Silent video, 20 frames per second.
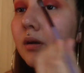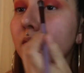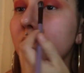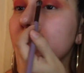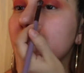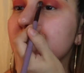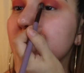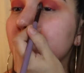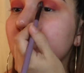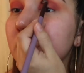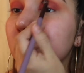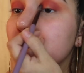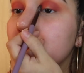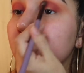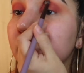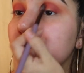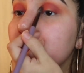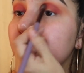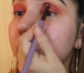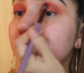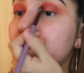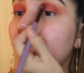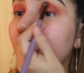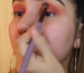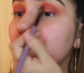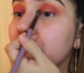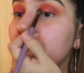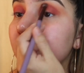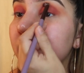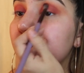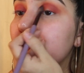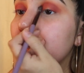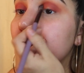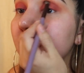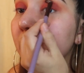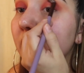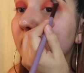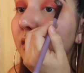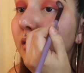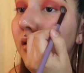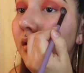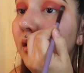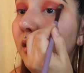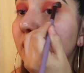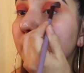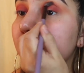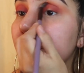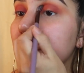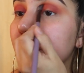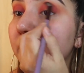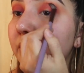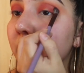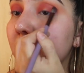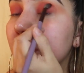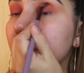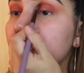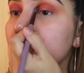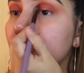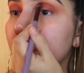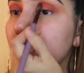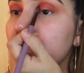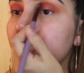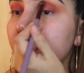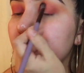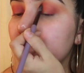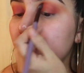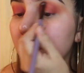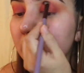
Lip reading: We're just gonna follow that up and around,